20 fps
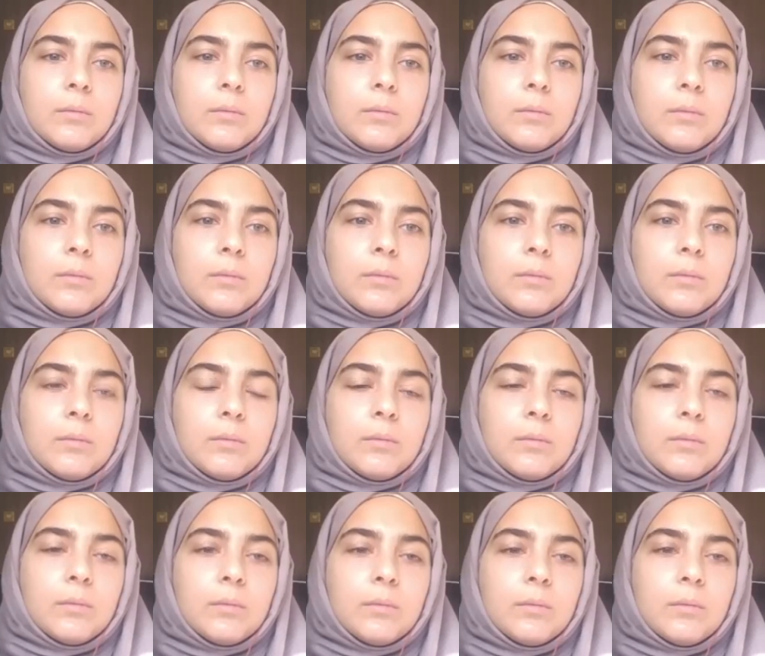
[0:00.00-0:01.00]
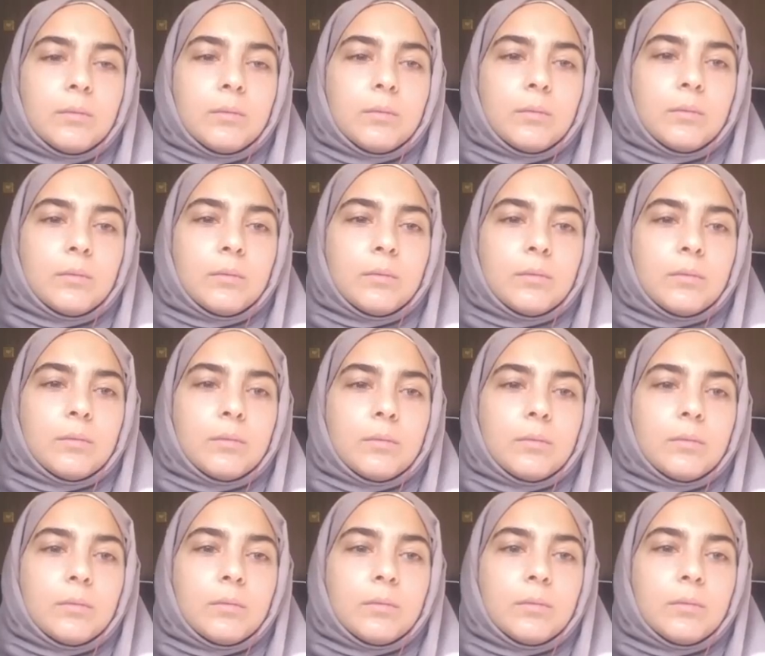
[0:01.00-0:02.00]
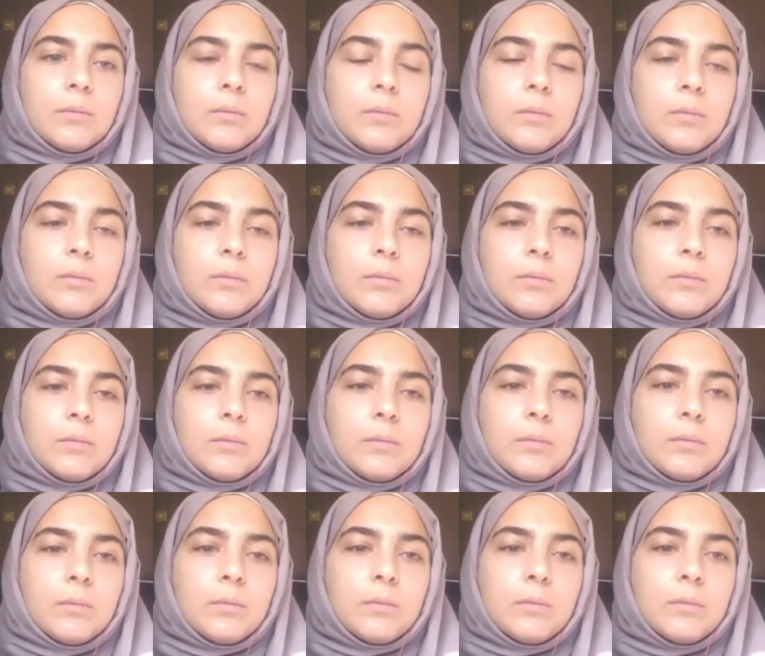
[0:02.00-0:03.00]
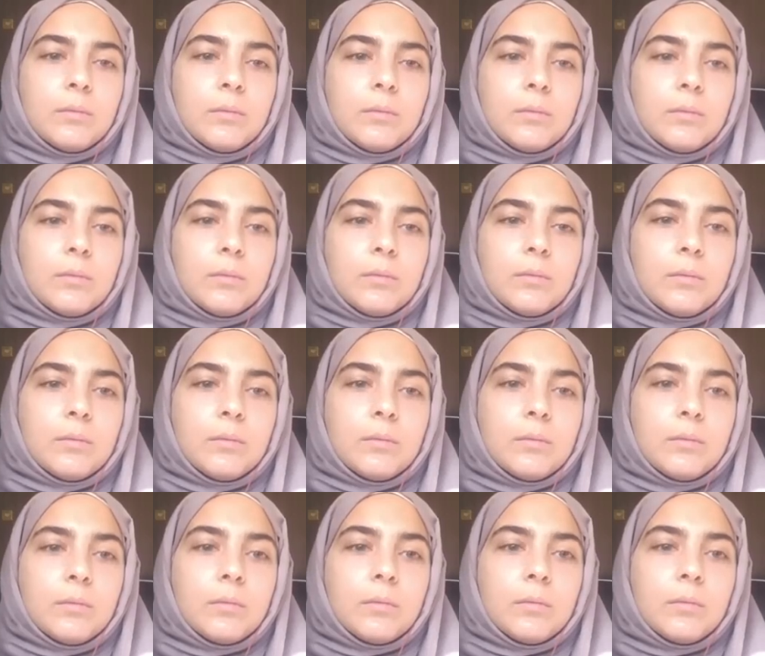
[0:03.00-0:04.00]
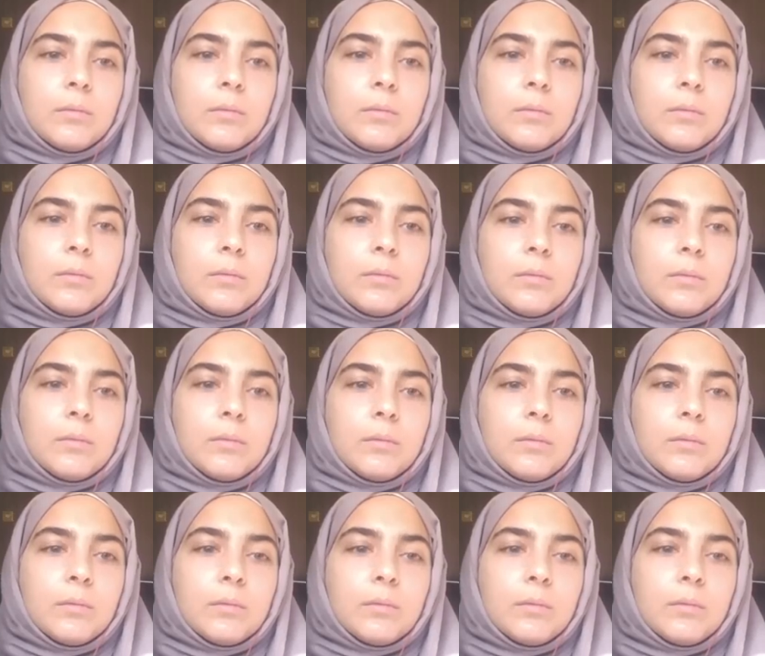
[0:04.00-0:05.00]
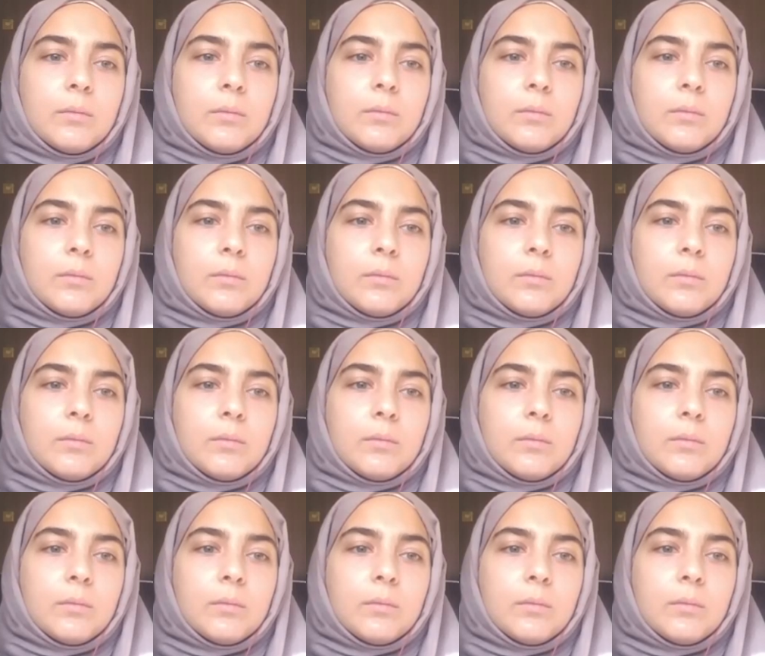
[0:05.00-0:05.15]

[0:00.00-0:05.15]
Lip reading: No words are spoken by the person on screen.